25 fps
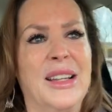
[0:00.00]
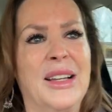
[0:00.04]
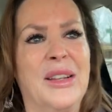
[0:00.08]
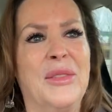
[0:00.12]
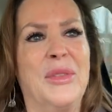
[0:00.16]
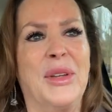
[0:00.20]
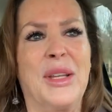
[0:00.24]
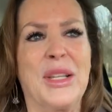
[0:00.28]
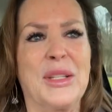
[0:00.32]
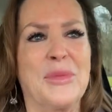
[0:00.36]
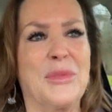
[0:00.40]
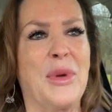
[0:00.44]

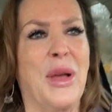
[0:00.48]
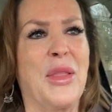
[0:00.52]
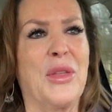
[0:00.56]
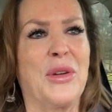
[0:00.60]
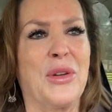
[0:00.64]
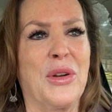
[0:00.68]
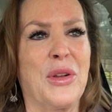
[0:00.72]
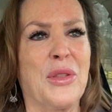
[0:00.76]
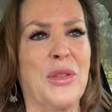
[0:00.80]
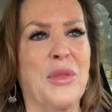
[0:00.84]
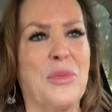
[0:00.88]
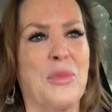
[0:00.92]
because Mother
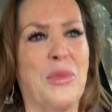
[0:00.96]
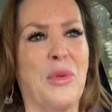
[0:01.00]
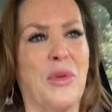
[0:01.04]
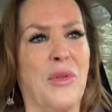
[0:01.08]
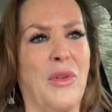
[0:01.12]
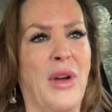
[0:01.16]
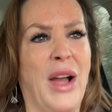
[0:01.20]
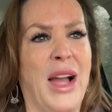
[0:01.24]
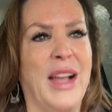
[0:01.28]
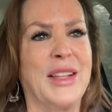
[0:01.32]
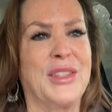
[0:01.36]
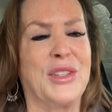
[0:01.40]
Earth
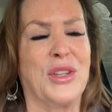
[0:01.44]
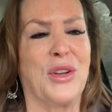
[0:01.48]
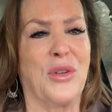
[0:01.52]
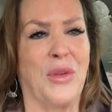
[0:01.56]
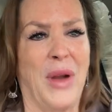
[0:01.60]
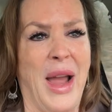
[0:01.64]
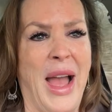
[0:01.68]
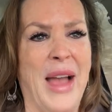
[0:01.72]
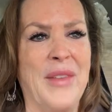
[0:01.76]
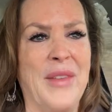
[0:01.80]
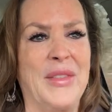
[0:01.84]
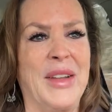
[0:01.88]
provides
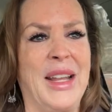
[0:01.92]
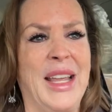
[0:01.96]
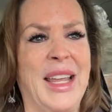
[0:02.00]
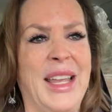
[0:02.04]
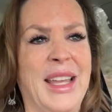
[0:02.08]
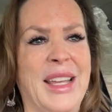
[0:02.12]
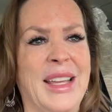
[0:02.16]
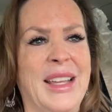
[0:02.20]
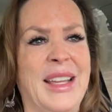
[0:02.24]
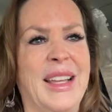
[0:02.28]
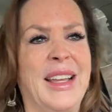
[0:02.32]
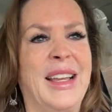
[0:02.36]

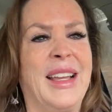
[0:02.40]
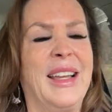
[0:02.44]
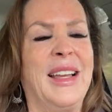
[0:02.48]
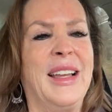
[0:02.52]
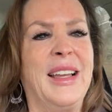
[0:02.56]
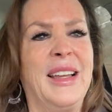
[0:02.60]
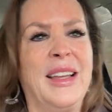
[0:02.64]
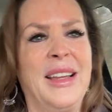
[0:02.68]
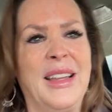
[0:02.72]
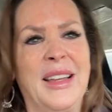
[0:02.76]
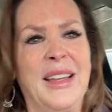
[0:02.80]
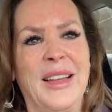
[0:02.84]
gravity
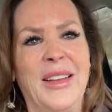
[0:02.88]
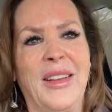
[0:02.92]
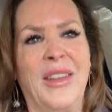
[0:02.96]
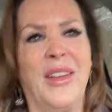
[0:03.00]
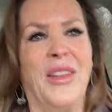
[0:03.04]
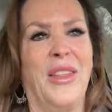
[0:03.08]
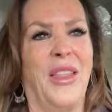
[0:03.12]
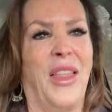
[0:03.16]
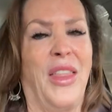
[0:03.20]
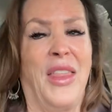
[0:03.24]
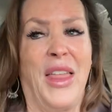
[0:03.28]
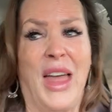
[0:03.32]

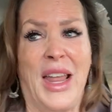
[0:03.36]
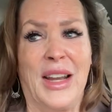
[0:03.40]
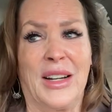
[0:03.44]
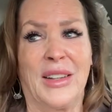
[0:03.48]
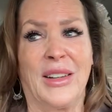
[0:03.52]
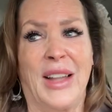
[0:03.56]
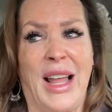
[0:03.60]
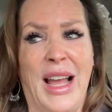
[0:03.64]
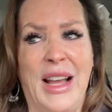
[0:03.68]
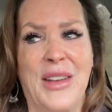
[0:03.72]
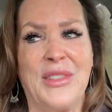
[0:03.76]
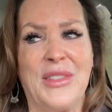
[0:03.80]
uh, that
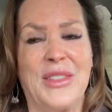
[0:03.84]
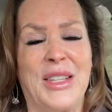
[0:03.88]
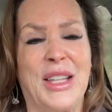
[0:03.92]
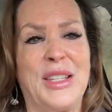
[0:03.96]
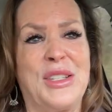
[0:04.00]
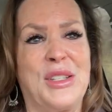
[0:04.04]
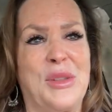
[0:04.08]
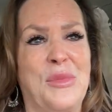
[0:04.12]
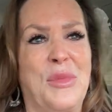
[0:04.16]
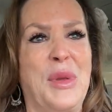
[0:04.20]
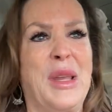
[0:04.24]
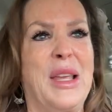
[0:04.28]
allows
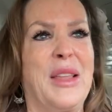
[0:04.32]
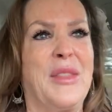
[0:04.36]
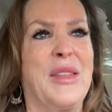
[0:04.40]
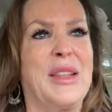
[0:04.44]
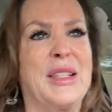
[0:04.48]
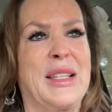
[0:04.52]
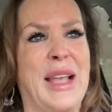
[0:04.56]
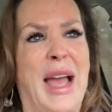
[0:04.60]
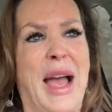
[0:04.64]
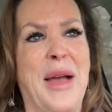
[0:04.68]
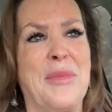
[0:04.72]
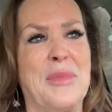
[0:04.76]
us to be in
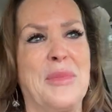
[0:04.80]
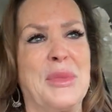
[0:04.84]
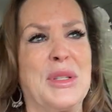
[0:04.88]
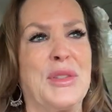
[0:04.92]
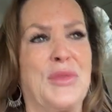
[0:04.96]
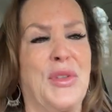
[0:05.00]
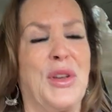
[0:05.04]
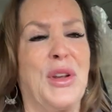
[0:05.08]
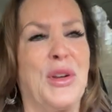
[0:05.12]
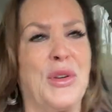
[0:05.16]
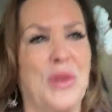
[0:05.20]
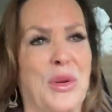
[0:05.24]
this
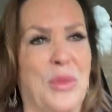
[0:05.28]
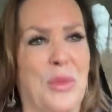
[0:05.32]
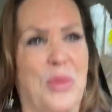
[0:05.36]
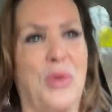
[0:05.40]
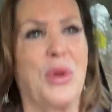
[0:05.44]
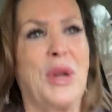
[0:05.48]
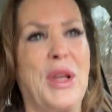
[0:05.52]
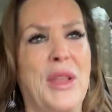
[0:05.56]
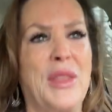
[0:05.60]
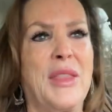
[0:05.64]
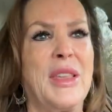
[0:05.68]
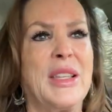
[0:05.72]
atmosphere, to
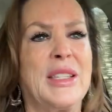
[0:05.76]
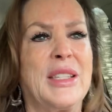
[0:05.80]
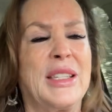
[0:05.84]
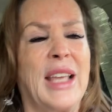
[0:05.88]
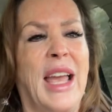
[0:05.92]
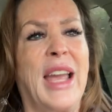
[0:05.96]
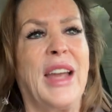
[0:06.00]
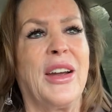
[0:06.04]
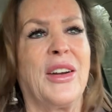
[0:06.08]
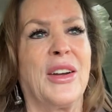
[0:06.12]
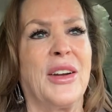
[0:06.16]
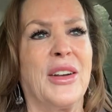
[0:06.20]
breathe this
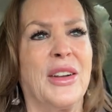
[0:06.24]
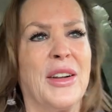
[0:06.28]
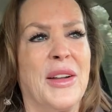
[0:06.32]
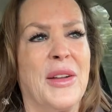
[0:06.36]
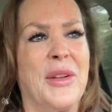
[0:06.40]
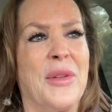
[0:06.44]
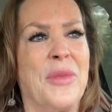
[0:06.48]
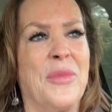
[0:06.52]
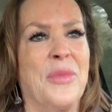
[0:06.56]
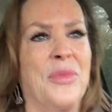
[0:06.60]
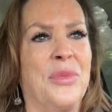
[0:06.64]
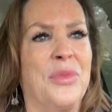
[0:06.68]
air.
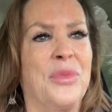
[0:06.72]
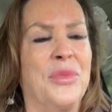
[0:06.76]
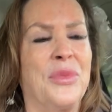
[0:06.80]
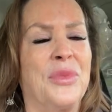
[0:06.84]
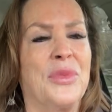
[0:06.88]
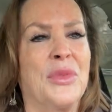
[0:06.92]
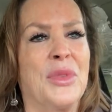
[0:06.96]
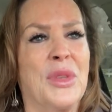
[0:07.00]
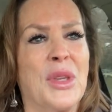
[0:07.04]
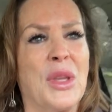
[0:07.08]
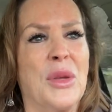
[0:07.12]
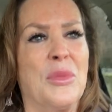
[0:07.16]

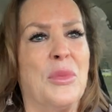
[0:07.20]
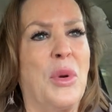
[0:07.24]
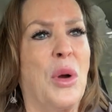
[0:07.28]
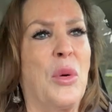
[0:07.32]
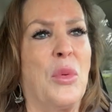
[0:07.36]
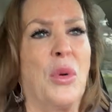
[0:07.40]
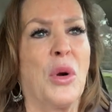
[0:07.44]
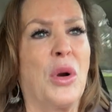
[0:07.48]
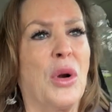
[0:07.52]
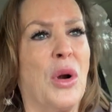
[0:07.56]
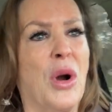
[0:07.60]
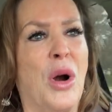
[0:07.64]
But
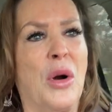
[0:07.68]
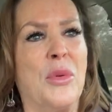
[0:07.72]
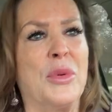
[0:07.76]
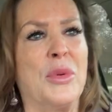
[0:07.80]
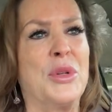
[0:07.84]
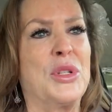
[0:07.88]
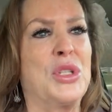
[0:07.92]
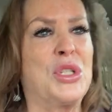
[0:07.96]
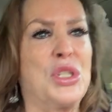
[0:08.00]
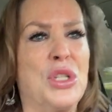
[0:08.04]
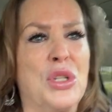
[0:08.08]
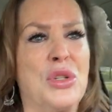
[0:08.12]
we're
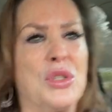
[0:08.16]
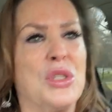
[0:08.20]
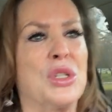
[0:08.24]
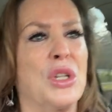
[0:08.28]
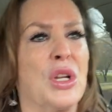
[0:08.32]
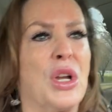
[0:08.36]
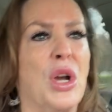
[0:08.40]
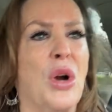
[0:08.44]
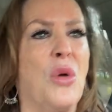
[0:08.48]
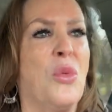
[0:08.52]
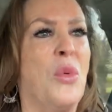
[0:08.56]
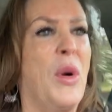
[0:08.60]
always choosing to
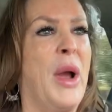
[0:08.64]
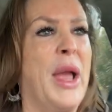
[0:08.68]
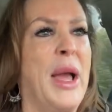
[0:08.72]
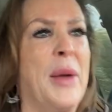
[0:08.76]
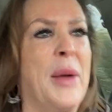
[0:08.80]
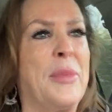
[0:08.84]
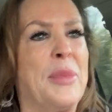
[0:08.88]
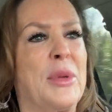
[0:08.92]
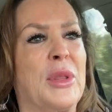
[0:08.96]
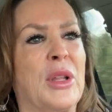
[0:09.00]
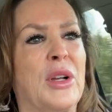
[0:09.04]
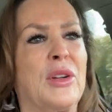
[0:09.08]
go way
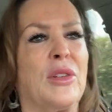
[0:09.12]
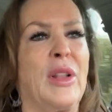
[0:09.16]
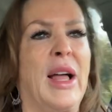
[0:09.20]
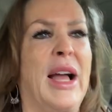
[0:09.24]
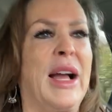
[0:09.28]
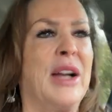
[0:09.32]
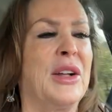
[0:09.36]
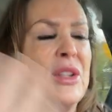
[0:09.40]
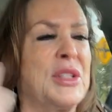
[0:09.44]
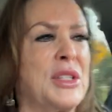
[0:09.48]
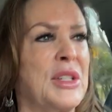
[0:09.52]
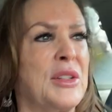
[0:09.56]
up in the
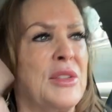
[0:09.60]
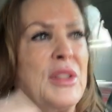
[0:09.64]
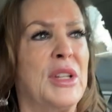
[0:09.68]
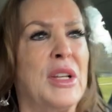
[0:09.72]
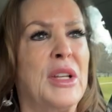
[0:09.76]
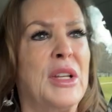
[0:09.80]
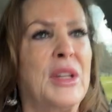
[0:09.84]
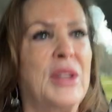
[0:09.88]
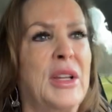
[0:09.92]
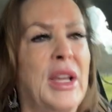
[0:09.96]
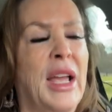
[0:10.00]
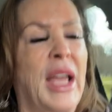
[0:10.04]
clouds
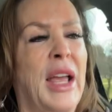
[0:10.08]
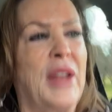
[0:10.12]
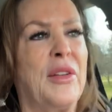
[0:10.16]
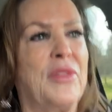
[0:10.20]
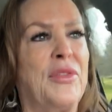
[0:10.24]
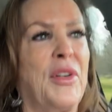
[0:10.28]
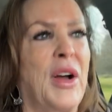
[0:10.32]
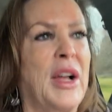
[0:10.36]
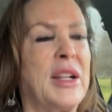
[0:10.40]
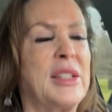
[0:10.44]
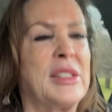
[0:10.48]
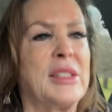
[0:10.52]
and, and
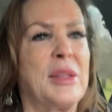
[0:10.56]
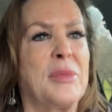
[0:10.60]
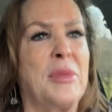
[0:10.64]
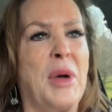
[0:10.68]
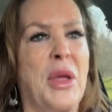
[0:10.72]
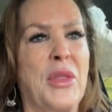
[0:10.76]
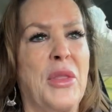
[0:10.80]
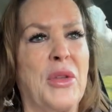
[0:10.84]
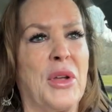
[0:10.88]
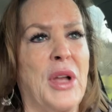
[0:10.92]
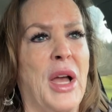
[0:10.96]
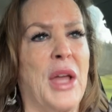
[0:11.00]
find some
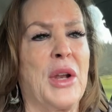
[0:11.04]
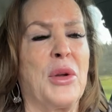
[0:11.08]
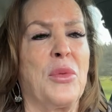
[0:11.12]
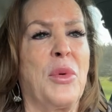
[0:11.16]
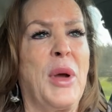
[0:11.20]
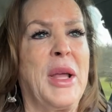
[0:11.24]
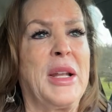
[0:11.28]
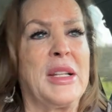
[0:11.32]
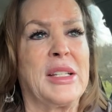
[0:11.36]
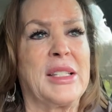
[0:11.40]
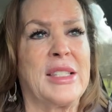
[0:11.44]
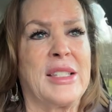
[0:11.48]
other kind of
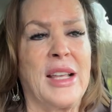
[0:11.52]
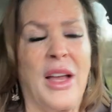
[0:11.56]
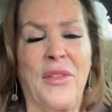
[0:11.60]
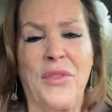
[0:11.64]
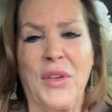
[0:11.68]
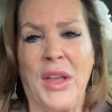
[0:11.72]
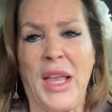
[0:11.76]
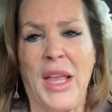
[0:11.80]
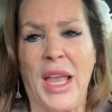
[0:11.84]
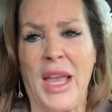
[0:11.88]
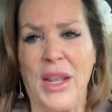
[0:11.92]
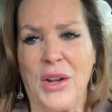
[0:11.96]
way to
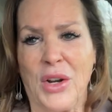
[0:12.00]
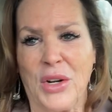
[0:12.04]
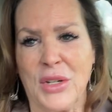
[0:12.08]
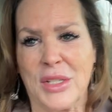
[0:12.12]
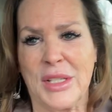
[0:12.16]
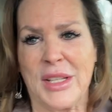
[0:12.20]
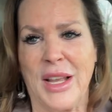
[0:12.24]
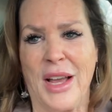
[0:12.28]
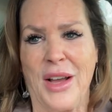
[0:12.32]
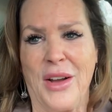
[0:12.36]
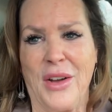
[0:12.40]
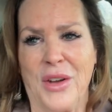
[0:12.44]
suffocate
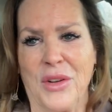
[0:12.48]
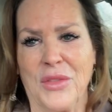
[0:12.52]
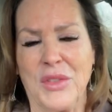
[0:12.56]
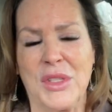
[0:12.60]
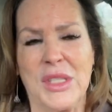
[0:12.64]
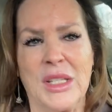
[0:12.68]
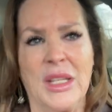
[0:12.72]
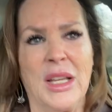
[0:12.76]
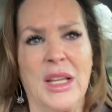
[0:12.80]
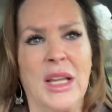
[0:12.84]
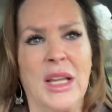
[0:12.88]
ourselves.